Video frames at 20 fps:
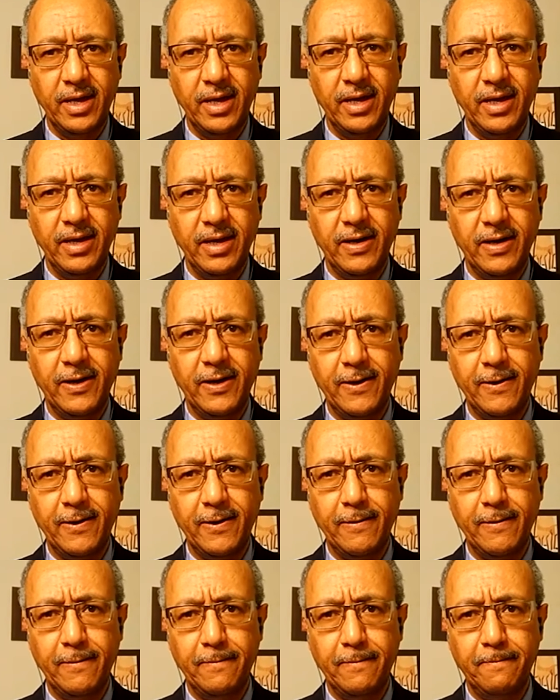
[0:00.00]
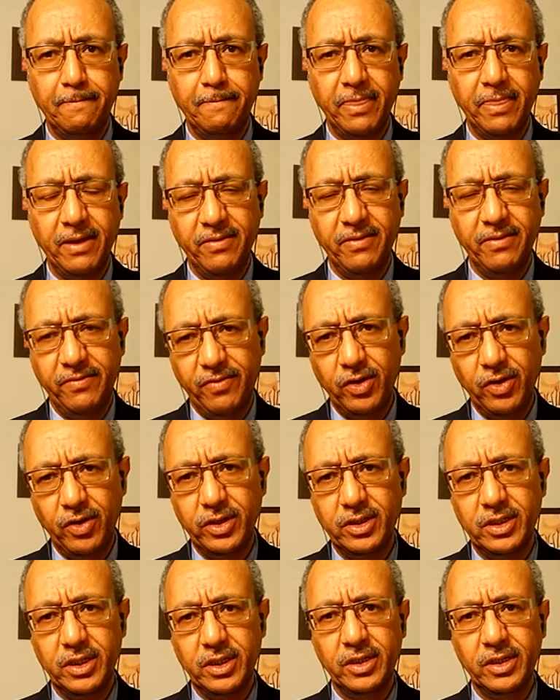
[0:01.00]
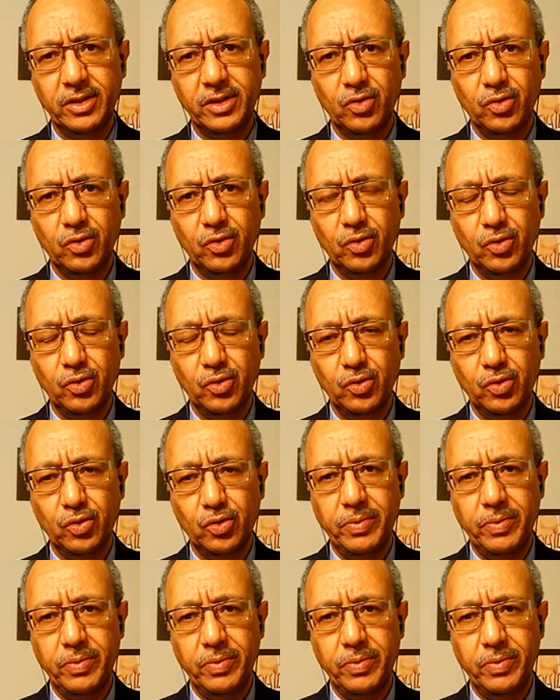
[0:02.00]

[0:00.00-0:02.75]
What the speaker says: and volunteering to